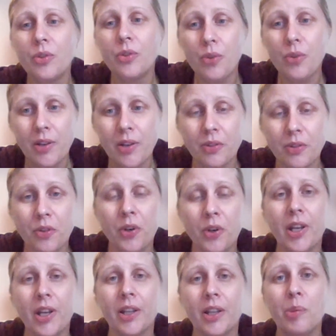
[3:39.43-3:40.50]
grateful for
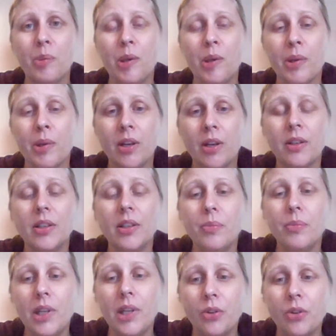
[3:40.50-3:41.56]
it and that people are
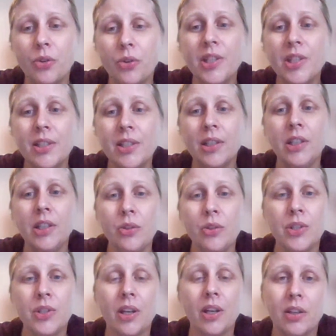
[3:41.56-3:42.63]
increasingly
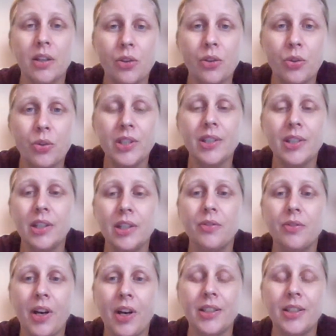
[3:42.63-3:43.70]
using it and increasingly
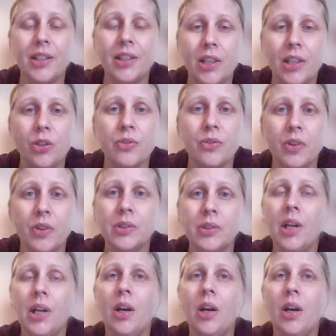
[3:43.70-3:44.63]
finding it useful.